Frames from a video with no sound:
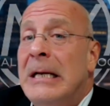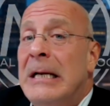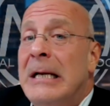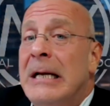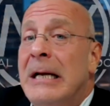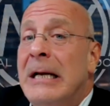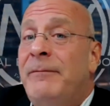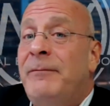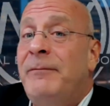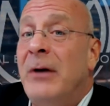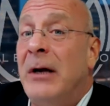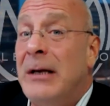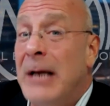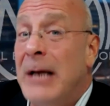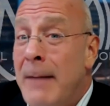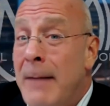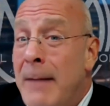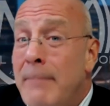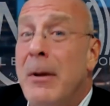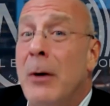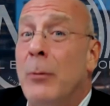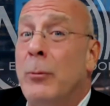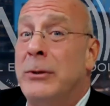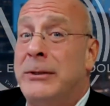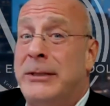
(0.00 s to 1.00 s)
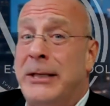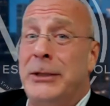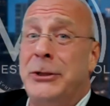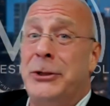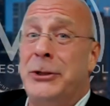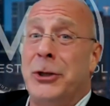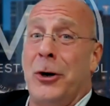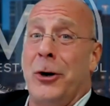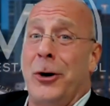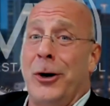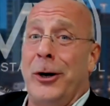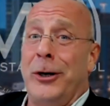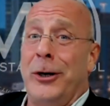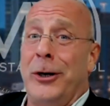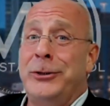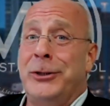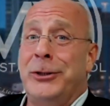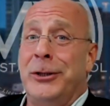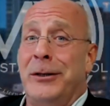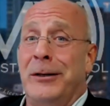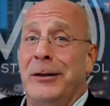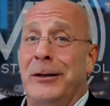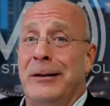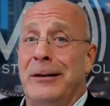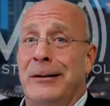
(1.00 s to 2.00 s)
If the government was in charge,
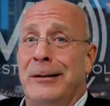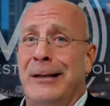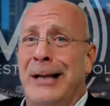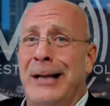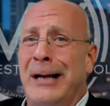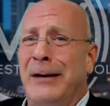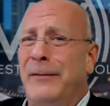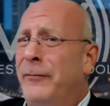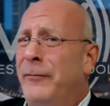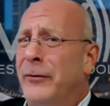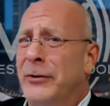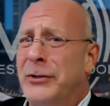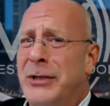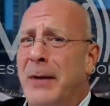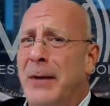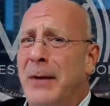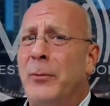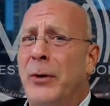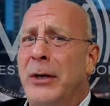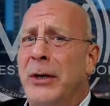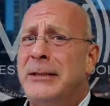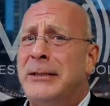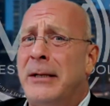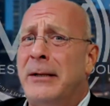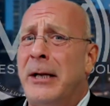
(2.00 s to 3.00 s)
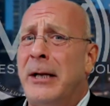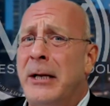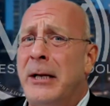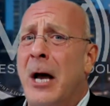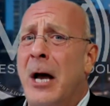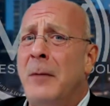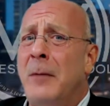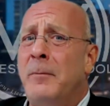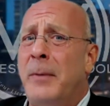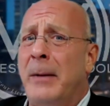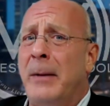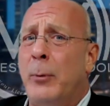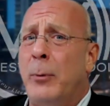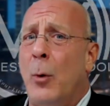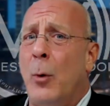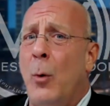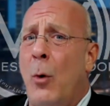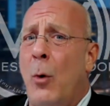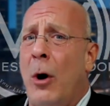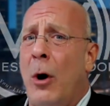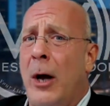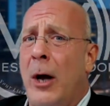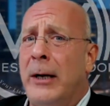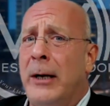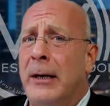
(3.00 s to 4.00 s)
like for some reason the young people
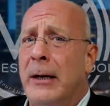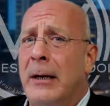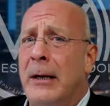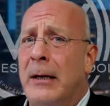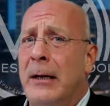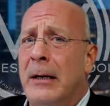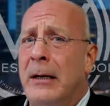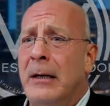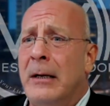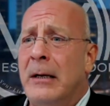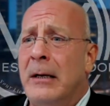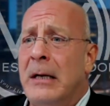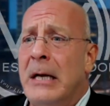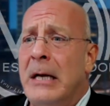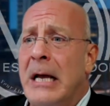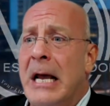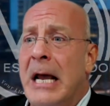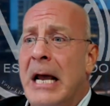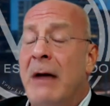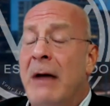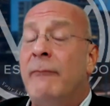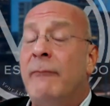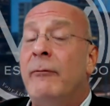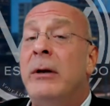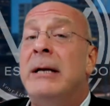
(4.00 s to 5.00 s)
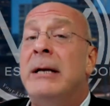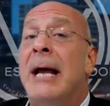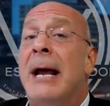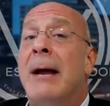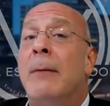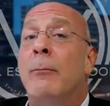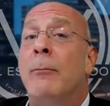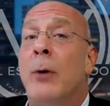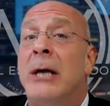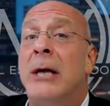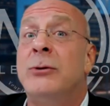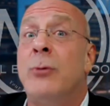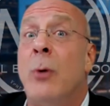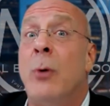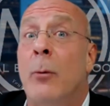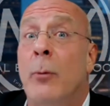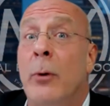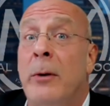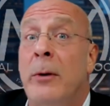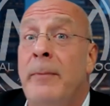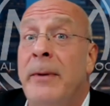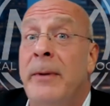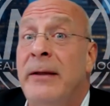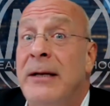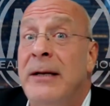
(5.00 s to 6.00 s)
want, every damn restaurant
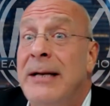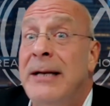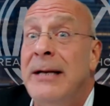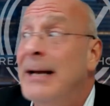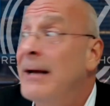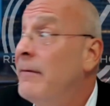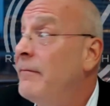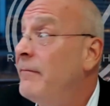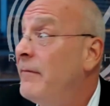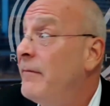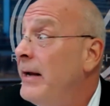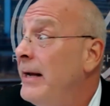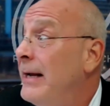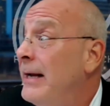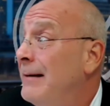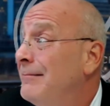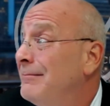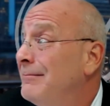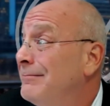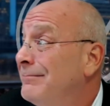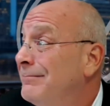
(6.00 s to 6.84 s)
would be the DMV.